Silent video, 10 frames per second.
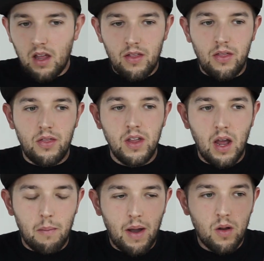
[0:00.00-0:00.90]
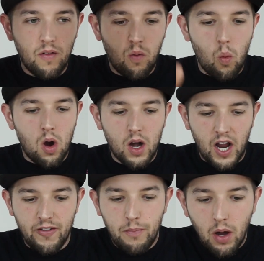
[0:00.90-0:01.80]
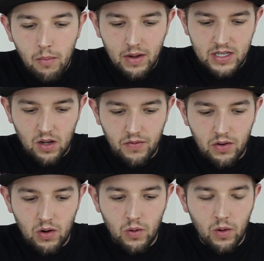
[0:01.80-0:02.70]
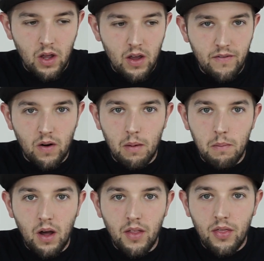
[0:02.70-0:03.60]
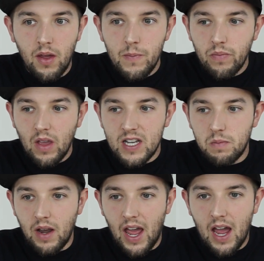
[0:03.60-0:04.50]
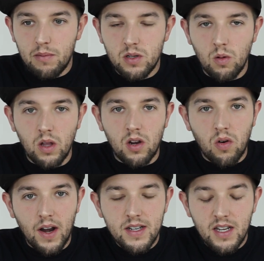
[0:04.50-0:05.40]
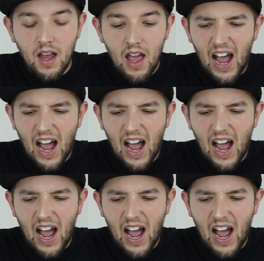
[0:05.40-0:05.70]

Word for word: The amount of work I've put myself through for a month has been absolutely crazy.